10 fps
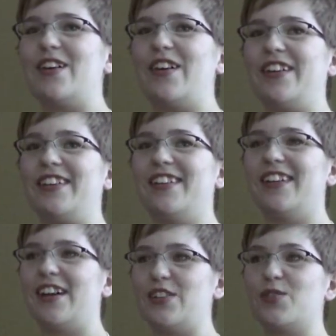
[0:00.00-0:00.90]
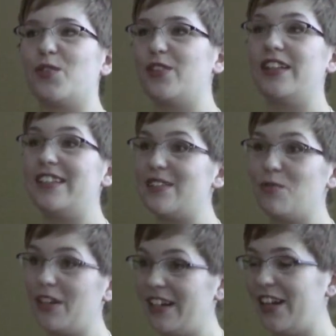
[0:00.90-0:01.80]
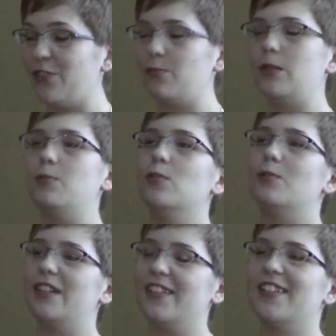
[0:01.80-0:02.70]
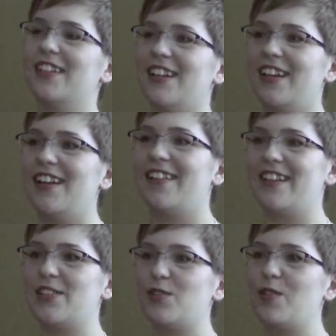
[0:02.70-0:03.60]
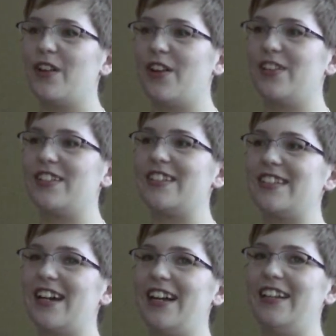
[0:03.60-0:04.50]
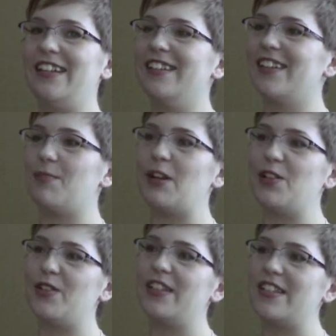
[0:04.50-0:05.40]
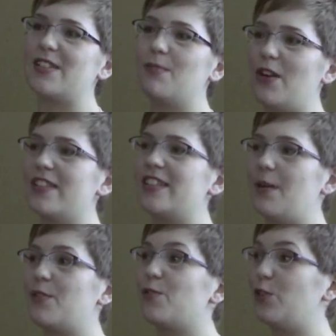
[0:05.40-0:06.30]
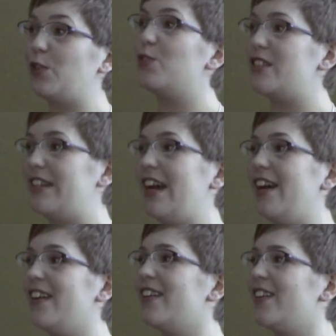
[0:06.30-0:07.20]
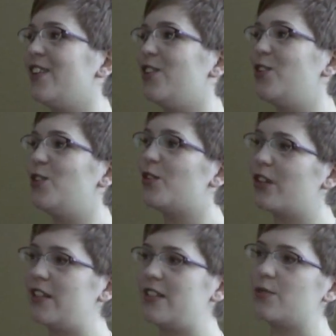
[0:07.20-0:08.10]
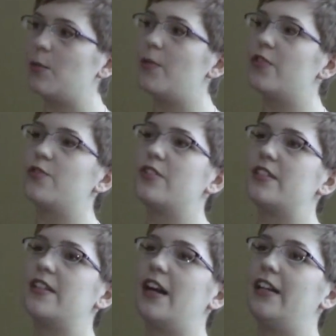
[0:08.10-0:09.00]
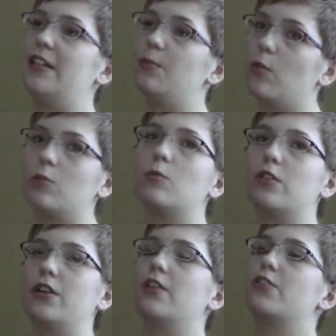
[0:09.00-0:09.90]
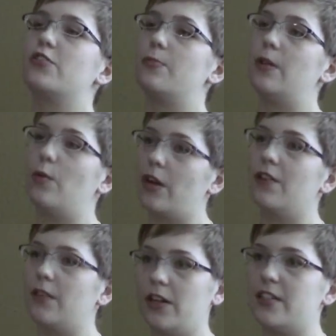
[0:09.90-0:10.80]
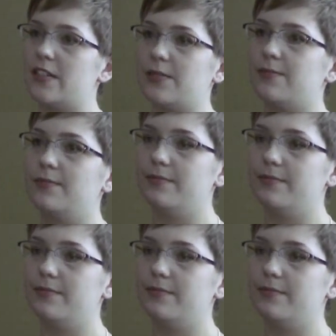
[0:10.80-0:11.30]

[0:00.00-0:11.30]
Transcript: on a disorder that's in one in 100 people, but that's where we are in a society. And by doing these small steps for you today, you create these ripples through society, and more and more doctors will be aware of autism.